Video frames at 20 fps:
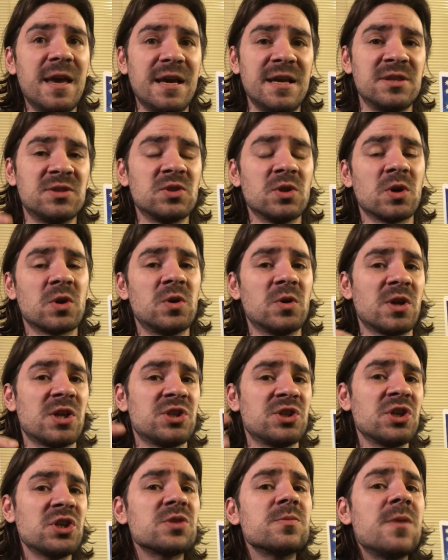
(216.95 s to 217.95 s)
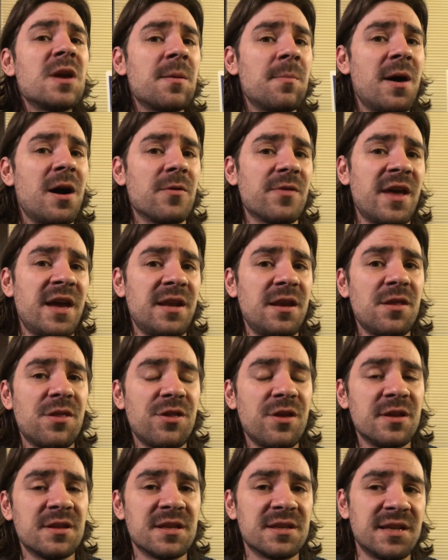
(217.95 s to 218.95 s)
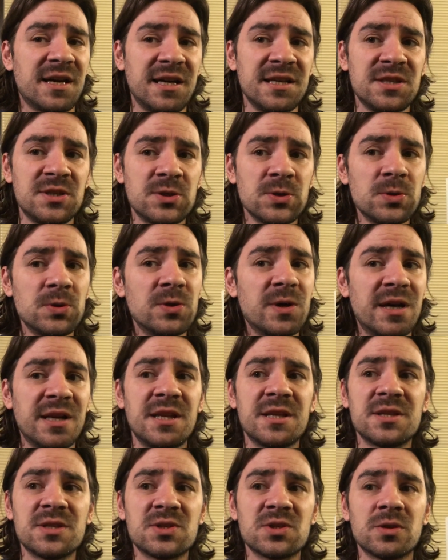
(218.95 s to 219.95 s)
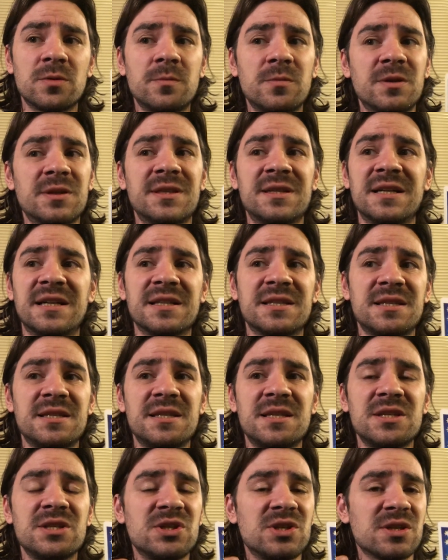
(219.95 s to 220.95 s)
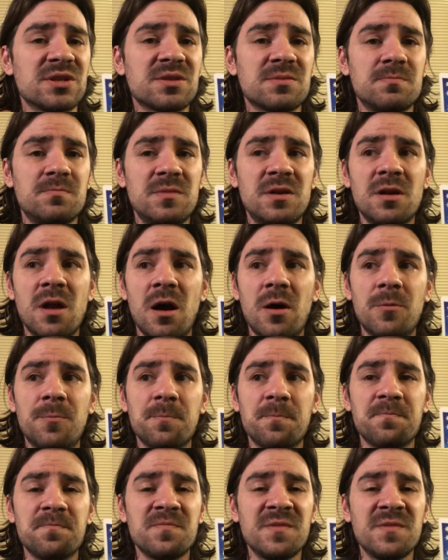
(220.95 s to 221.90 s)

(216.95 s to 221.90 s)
is not going to judge me about anything that I do, and it is someone that is just, you know,